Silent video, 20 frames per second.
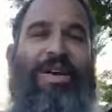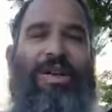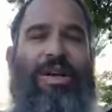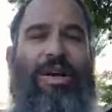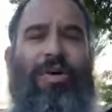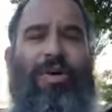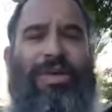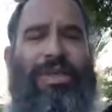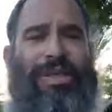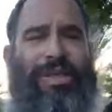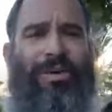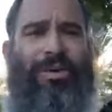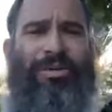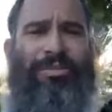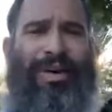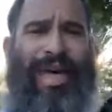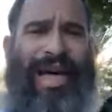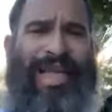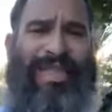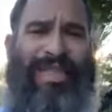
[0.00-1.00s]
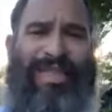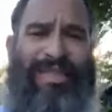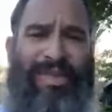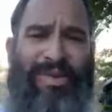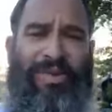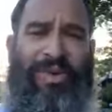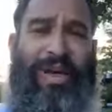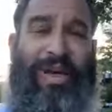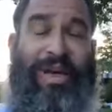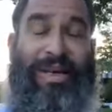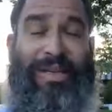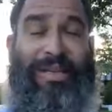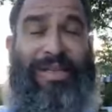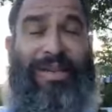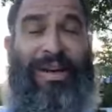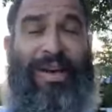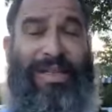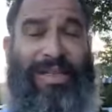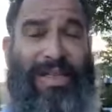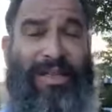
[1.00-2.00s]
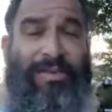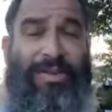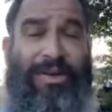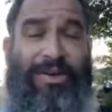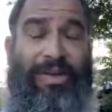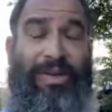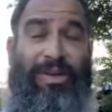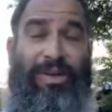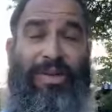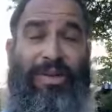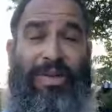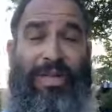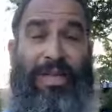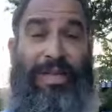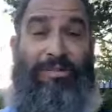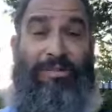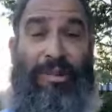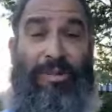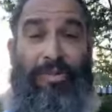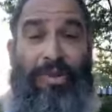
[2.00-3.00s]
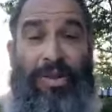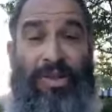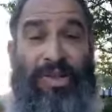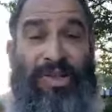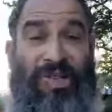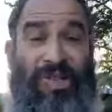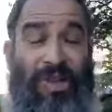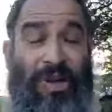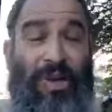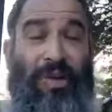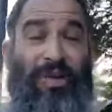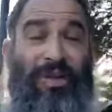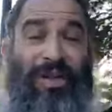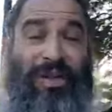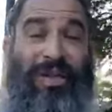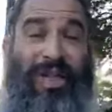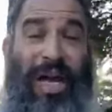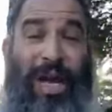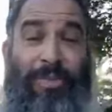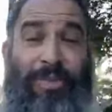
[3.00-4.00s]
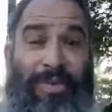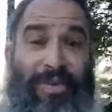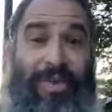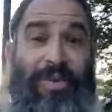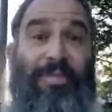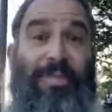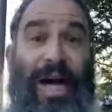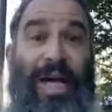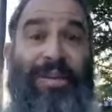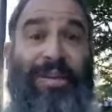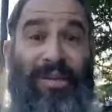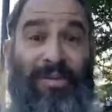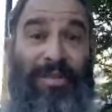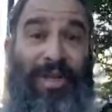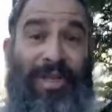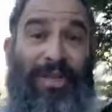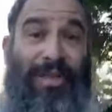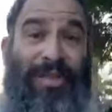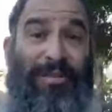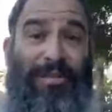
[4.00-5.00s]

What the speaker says: You know, when someone passes away, it's customary in Judaism to put a stone on top of the monument,